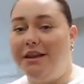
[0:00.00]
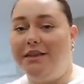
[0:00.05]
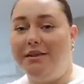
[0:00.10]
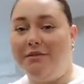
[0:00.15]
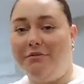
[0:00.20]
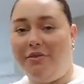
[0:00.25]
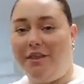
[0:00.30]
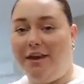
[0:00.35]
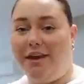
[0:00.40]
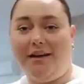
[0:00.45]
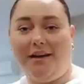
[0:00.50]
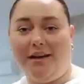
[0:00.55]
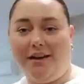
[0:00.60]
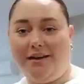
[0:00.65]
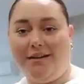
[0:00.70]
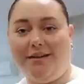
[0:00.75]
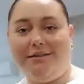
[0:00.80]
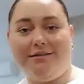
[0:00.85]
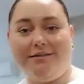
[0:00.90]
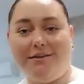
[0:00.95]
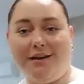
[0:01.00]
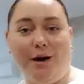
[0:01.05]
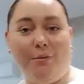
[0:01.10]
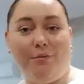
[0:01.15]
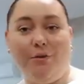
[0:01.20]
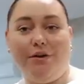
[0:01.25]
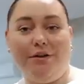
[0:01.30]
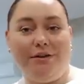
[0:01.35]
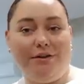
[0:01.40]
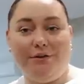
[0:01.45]
in the thing and it doesn't
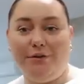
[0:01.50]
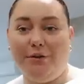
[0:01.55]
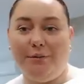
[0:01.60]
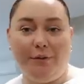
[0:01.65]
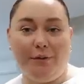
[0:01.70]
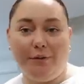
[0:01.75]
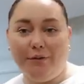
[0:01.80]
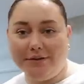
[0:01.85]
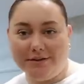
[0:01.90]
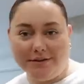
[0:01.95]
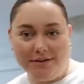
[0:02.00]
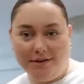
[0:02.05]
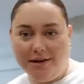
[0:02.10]
come on until the milk is